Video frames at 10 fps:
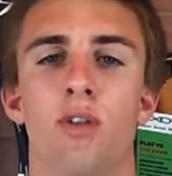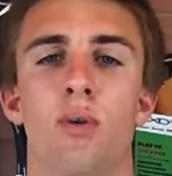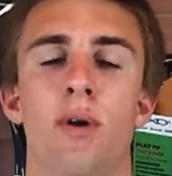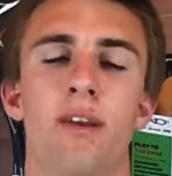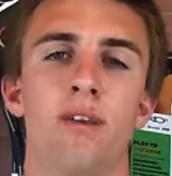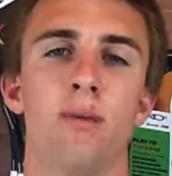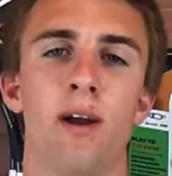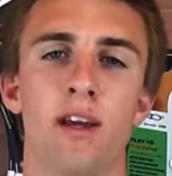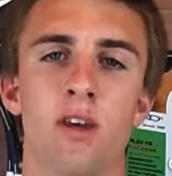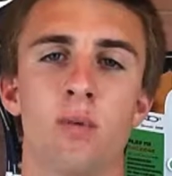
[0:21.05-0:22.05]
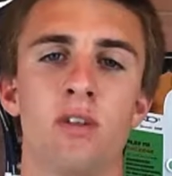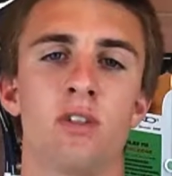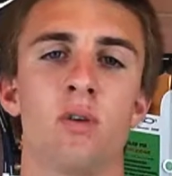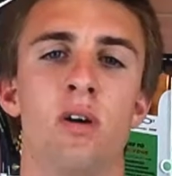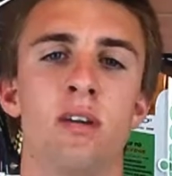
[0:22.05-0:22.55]
the weight of the racket when
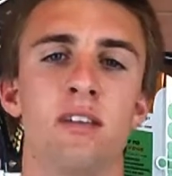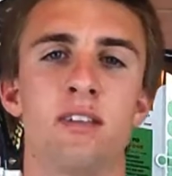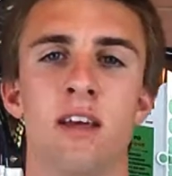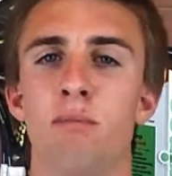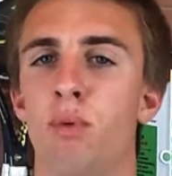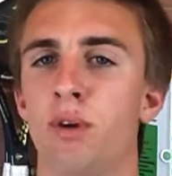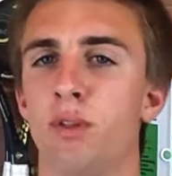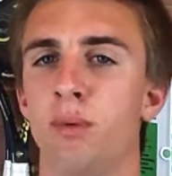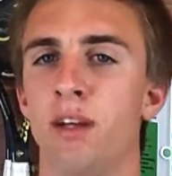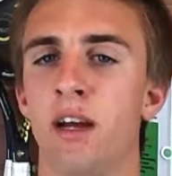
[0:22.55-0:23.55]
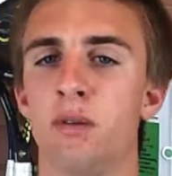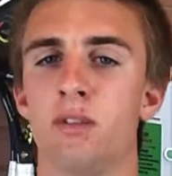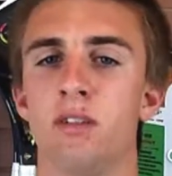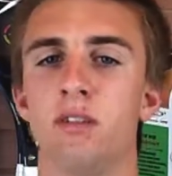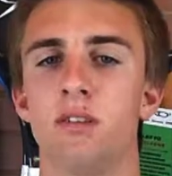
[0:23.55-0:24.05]
strung is ten point three
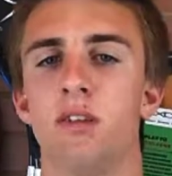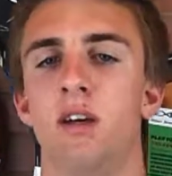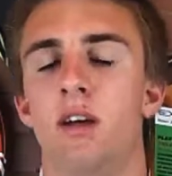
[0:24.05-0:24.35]
ounces,